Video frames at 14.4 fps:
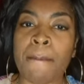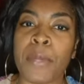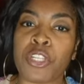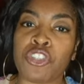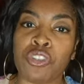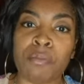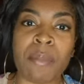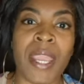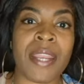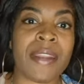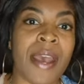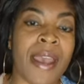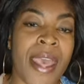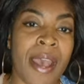but you may
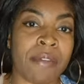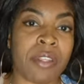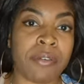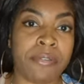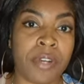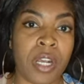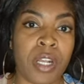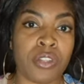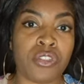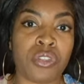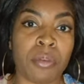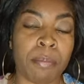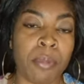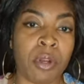not have the funds
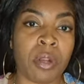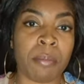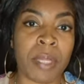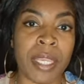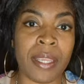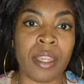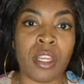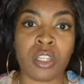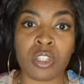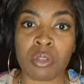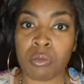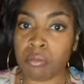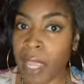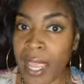to book me
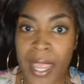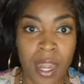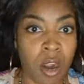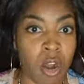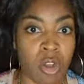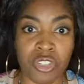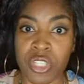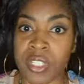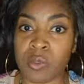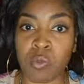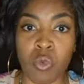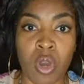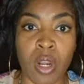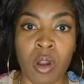head on,
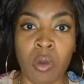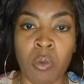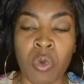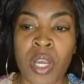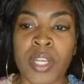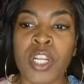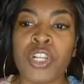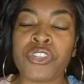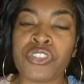just one-on-one.